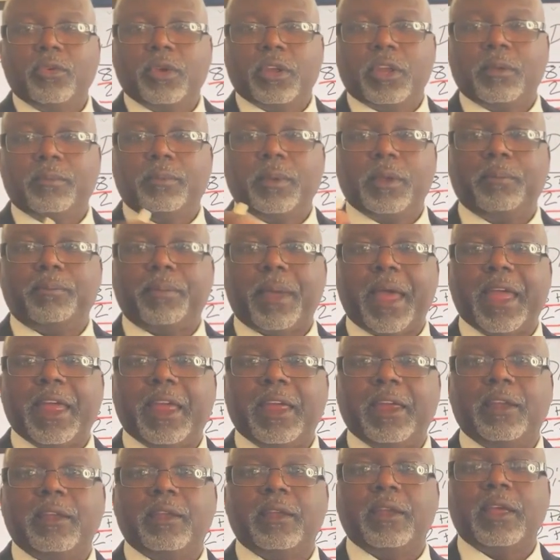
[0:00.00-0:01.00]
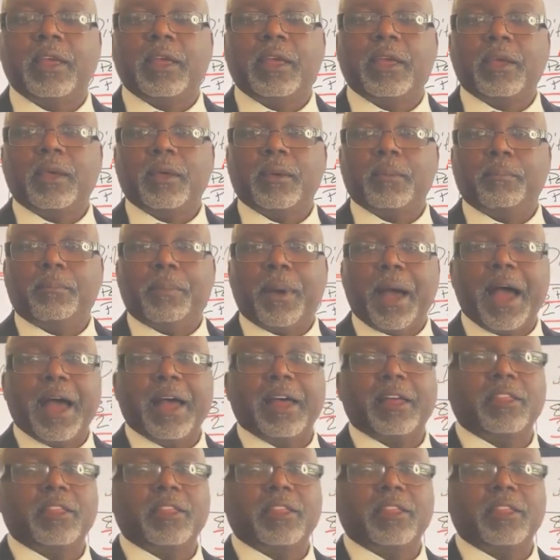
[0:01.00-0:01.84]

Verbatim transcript: It could be paid by